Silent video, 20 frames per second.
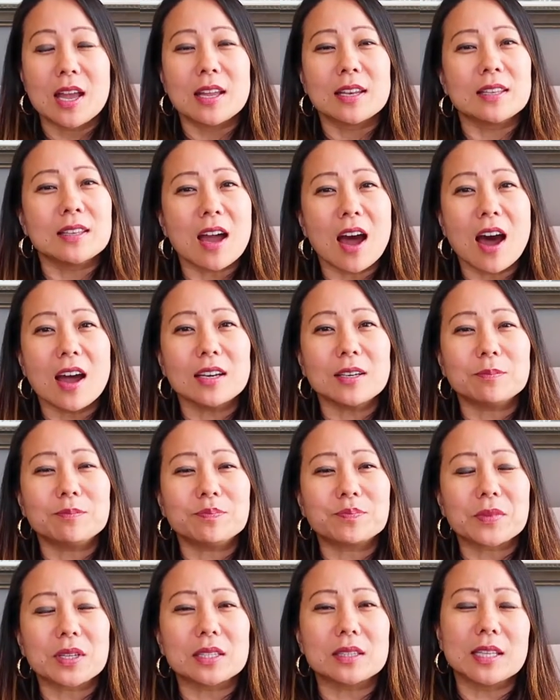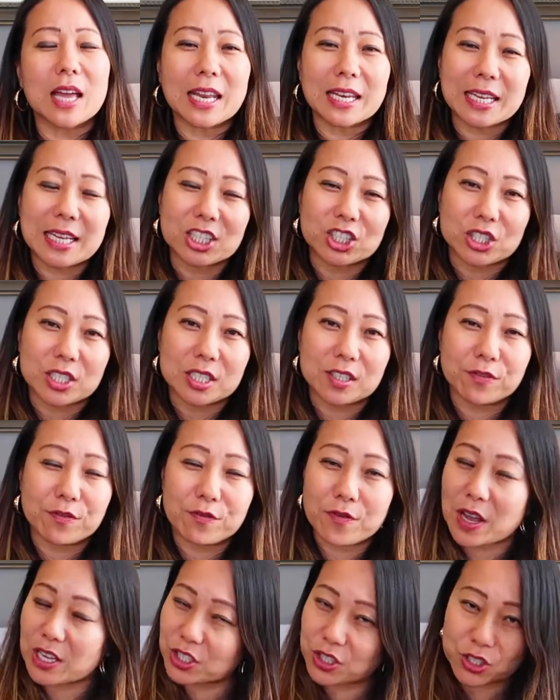Not letting it just
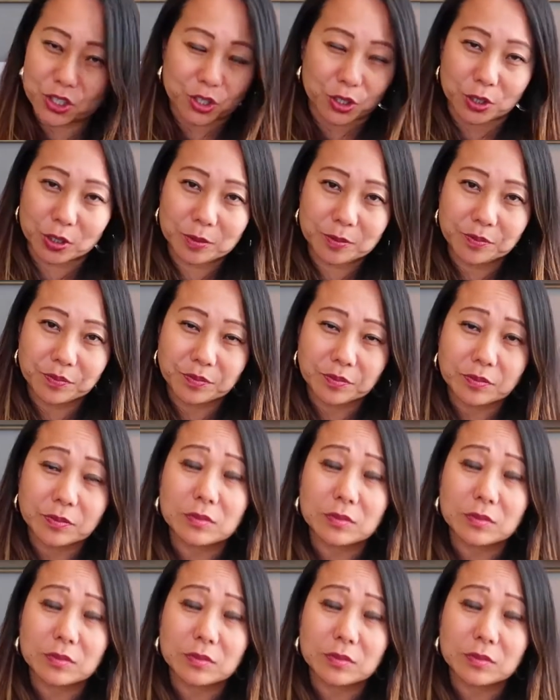fester,